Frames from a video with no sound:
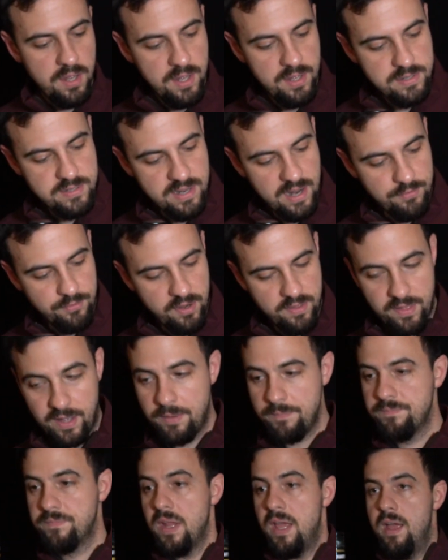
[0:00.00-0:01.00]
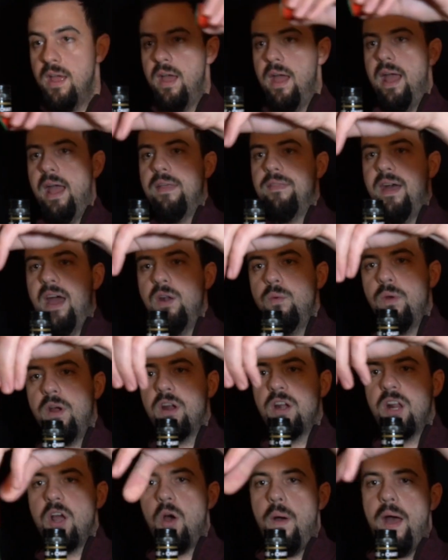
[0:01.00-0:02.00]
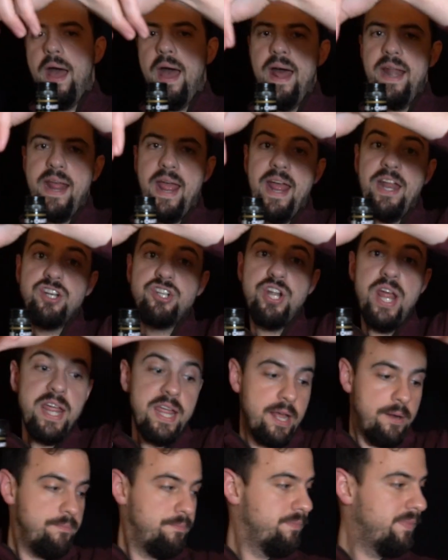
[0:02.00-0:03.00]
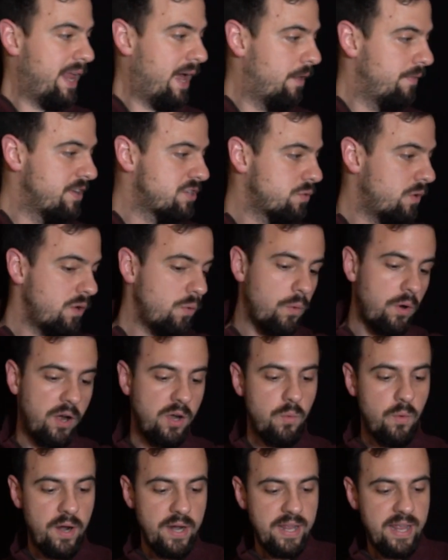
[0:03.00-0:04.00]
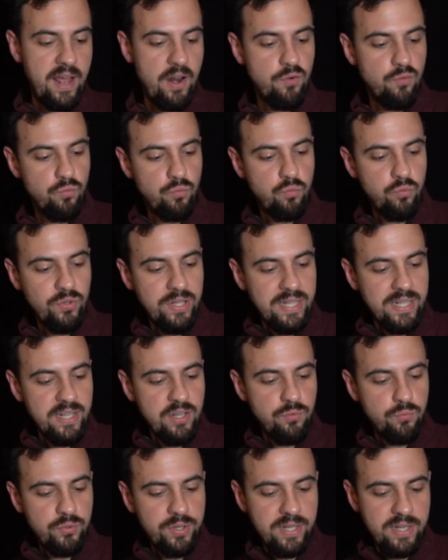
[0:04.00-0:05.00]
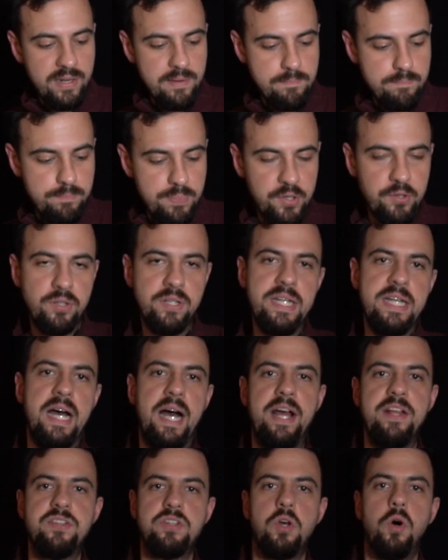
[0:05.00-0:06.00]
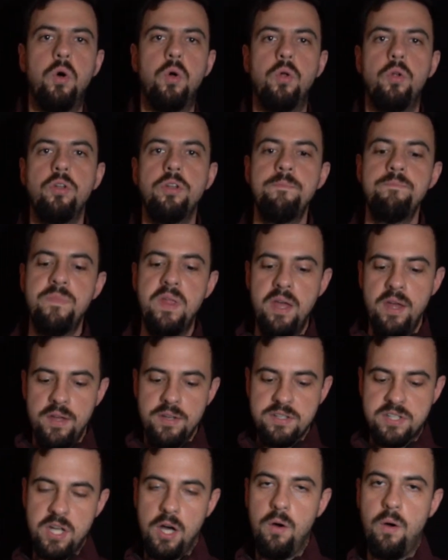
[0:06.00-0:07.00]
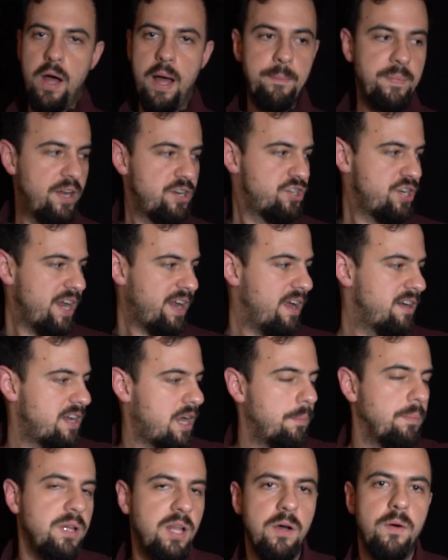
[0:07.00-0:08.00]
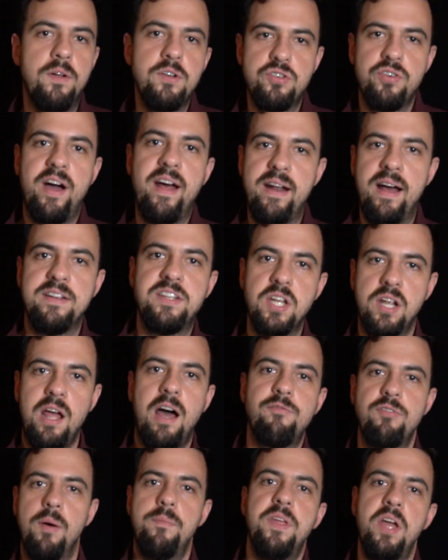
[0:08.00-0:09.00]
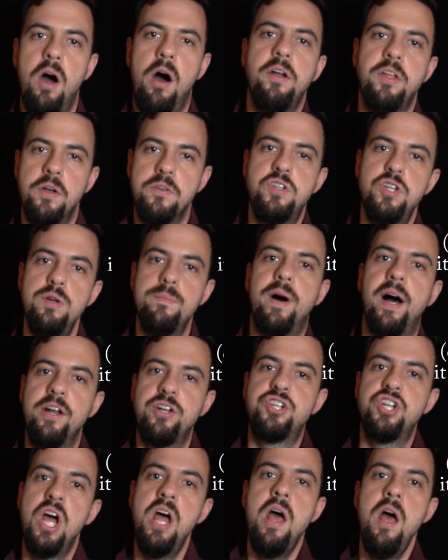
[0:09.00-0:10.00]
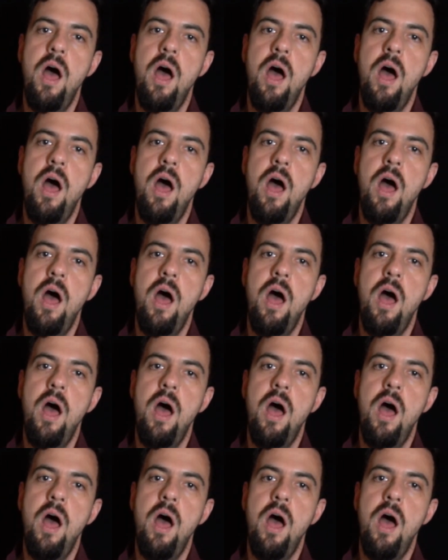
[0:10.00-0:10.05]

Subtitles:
is everything. And then we're going to go ahead and shake it. Now this one we're going to want to get really, really bitterly ice cold. So I'm going to shake it down below and try not to cover up the audio too much.